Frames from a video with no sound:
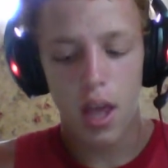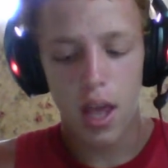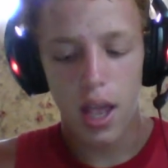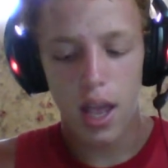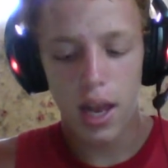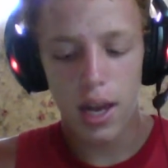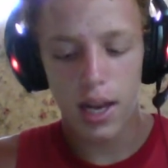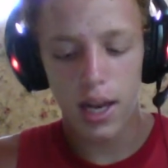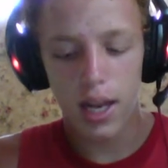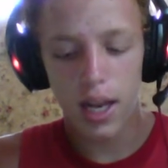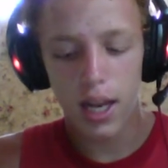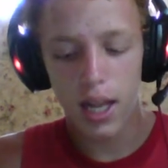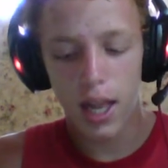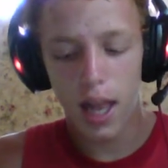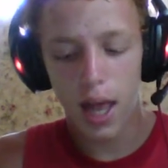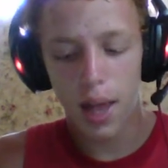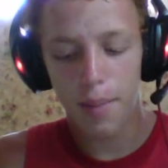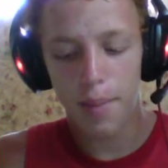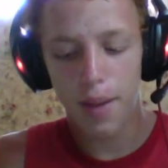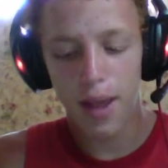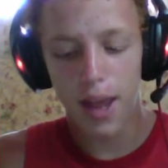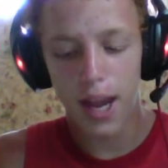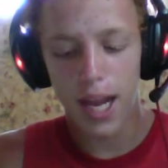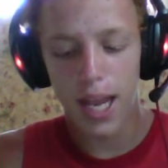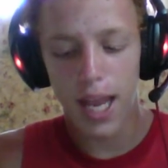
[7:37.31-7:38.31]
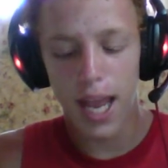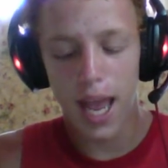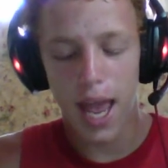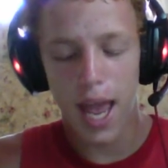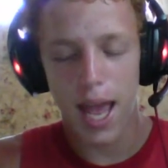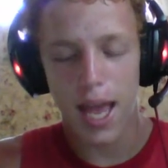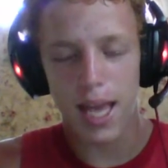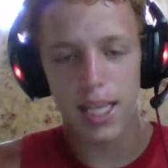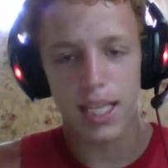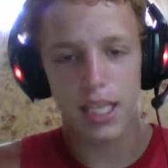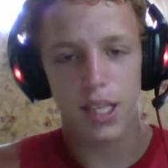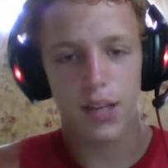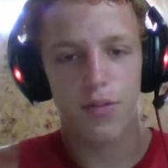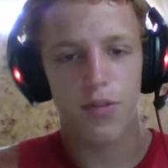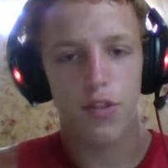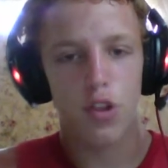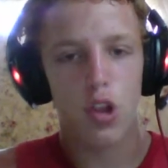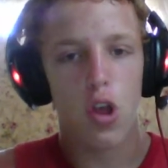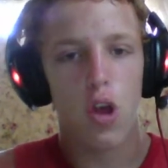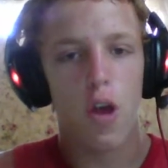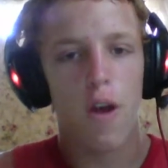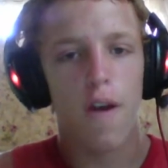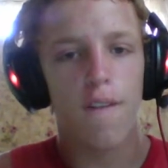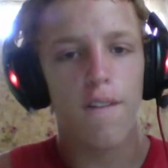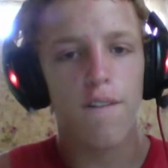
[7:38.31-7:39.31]
and Eli Manning has
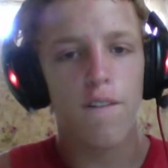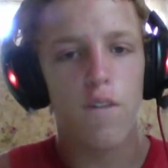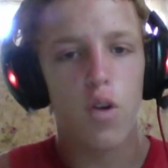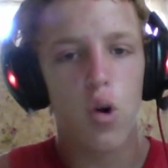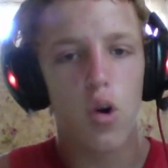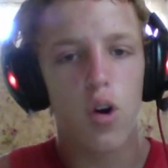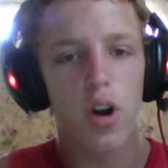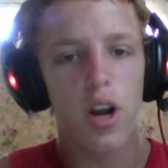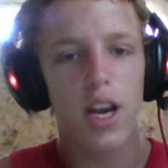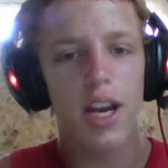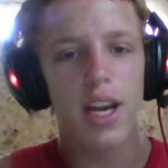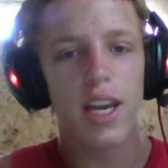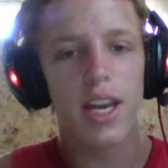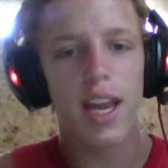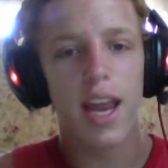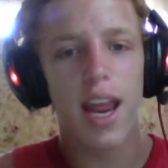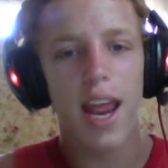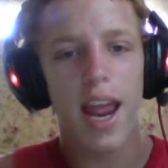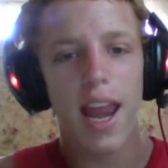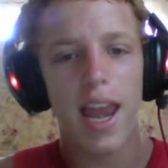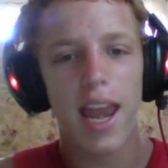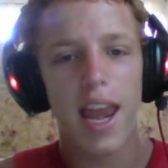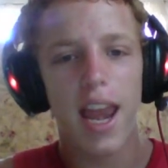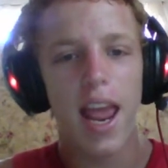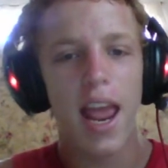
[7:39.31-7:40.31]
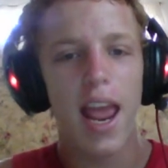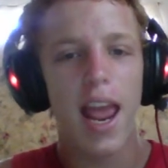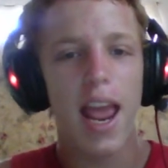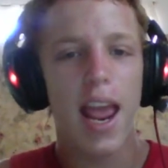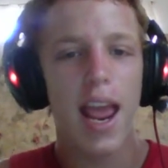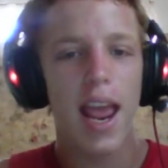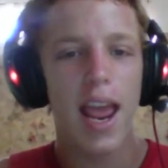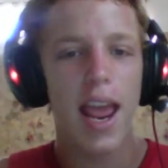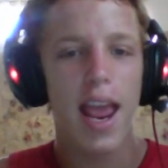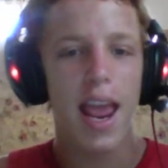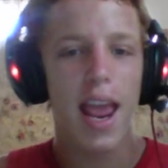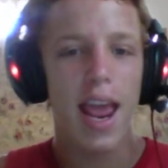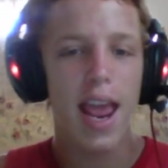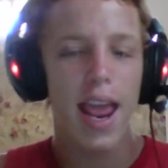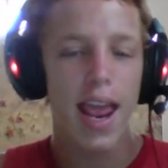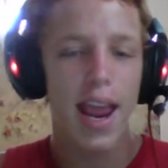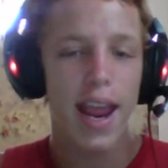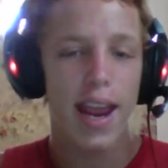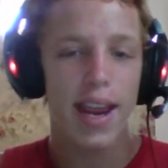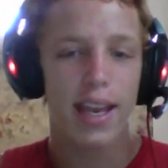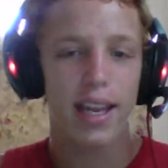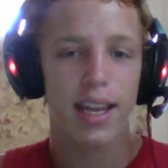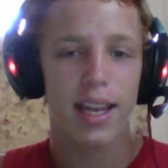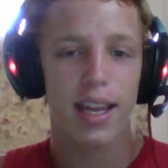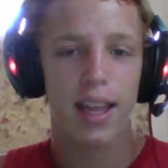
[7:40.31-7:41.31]

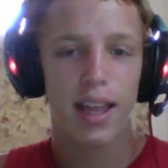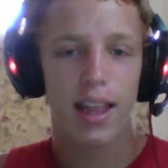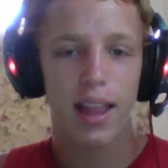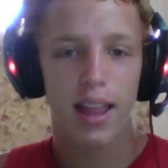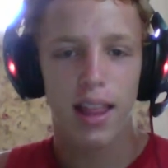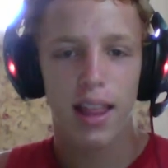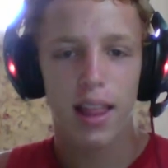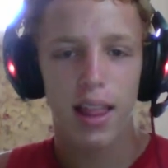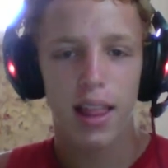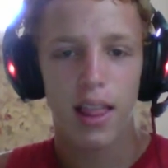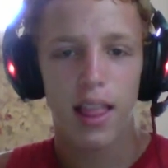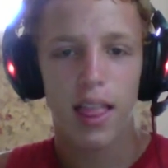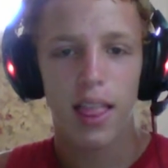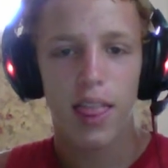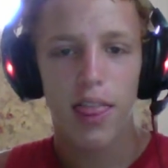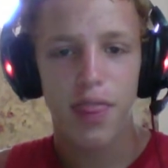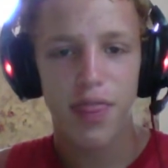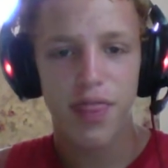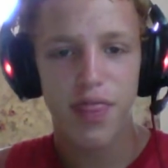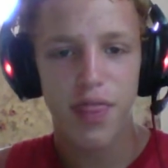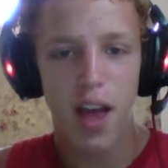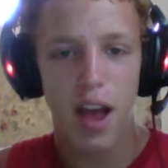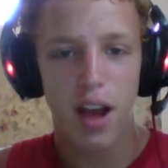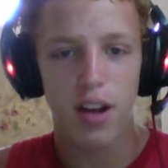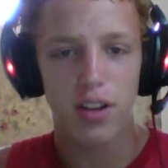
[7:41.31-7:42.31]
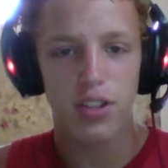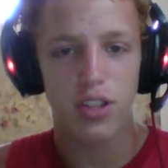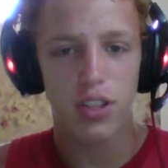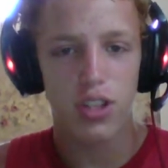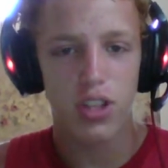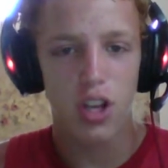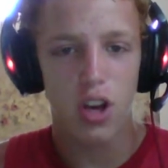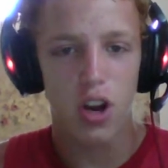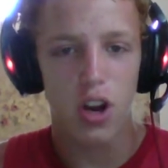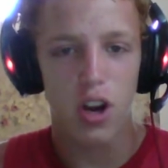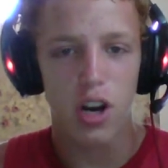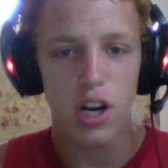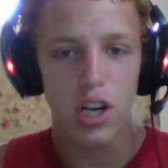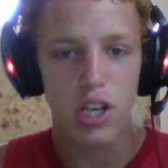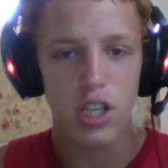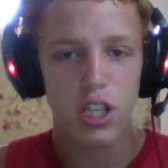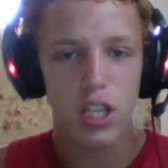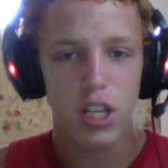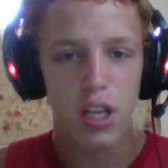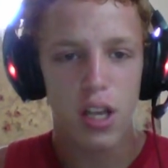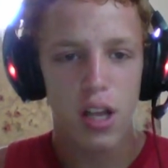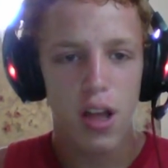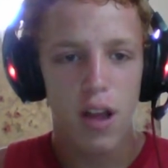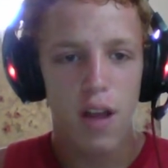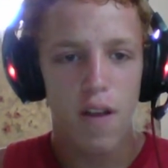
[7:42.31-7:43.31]
48,000 yards
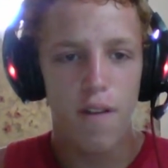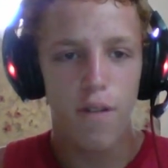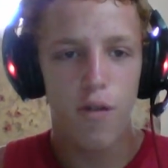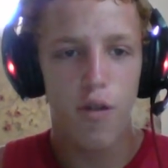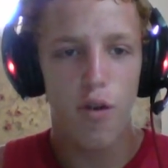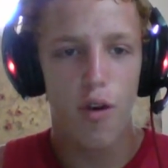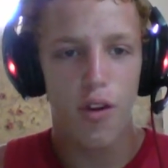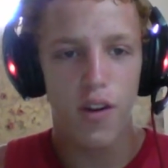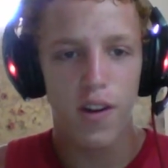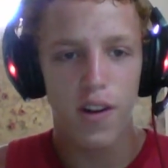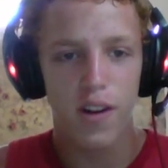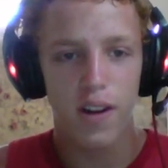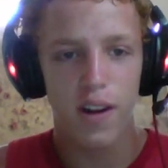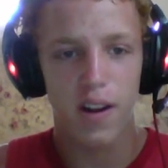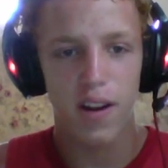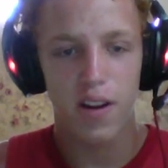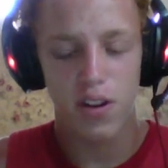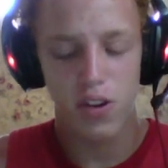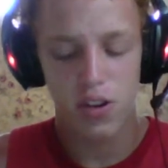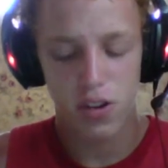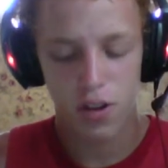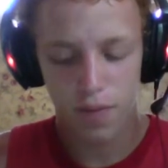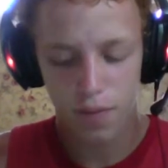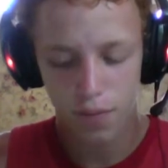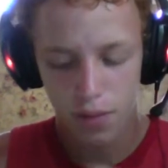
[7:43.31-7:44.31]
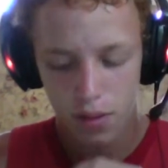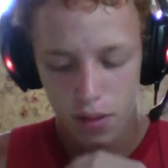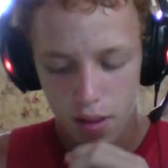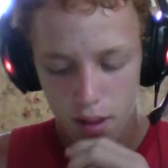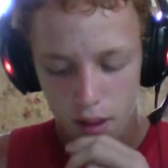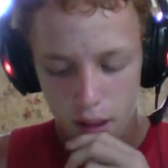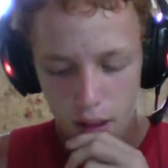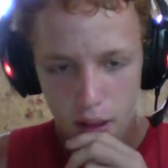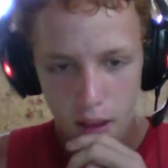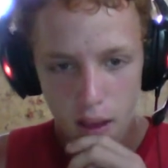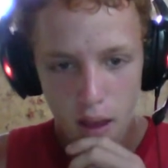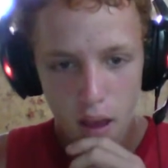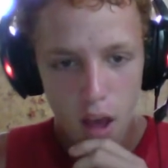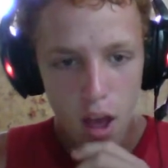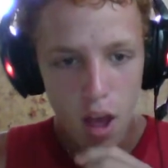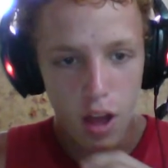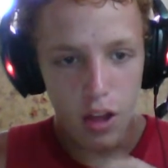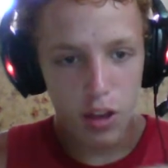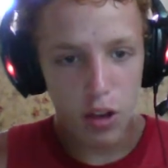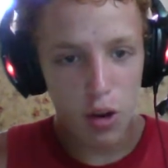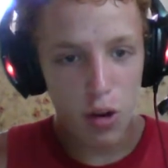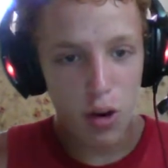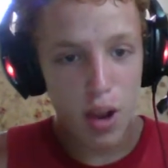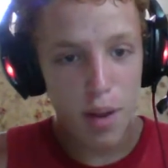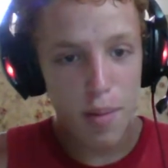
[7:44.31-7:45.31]
in 14 years.
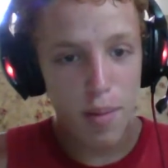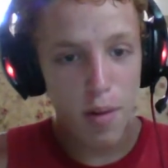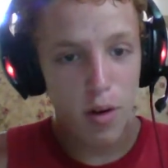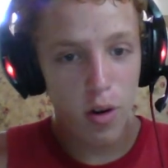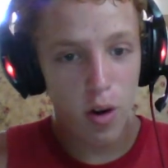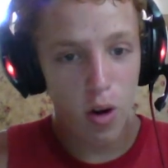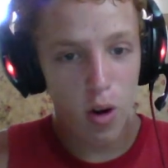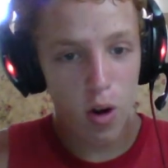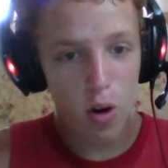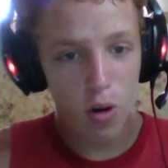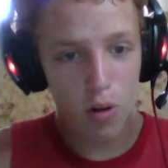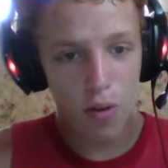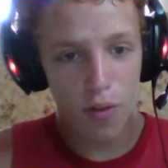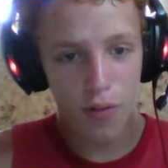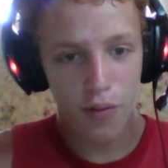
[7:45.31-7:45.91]
Don't get me wrong.